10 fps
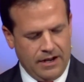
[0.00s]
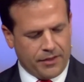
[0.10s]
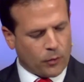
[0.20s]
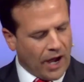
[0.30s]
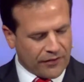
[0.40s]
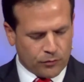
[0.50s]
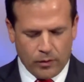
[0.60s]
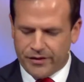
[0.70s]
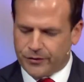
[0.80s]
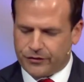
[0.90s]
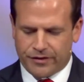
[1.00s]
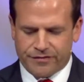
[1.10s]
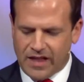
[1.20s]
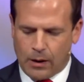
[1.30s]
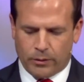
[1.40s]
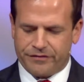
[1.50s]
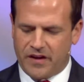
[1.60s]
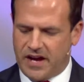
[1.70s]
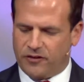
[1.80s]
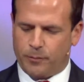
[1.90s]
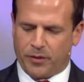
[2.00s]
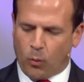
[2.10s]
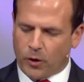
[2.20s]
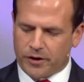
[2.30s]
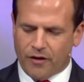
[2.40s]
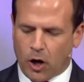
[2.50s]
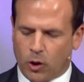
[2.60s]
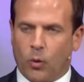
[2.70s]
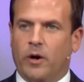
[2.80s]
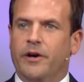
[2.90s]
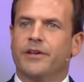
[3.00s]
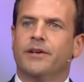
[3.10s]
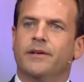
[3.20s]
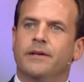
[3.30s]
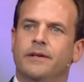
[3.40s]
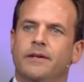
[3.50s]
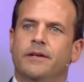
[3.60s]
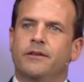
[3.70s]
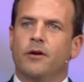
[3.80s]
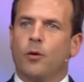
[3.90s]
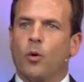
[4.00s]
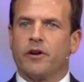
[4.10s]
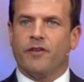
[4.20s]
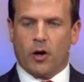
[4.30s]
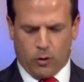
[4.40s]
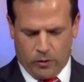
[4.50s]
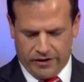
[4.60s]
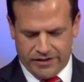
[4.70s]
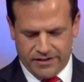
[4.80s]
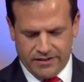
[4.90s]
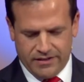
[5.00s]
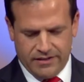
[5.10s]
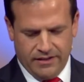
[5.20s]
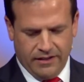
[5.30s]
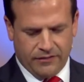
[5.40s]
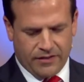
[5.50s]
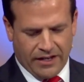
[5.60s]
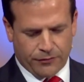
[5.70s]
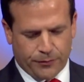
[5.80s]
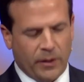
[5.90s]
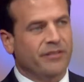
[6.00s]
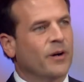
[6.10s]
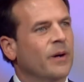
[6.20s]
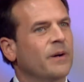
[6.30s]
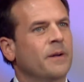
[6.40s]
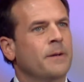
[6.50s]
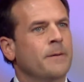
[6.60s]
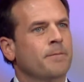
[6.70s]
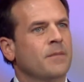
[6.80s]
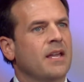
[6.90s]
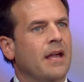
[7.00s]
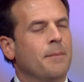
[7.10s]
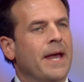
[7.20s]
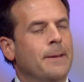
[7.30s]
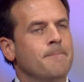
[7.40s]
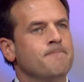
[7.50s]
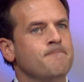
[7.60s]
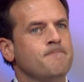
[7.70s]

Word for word: And the grass withers and the flower fades, but the word of our Lord, no, the word of our Lord, it stands forever. Amen.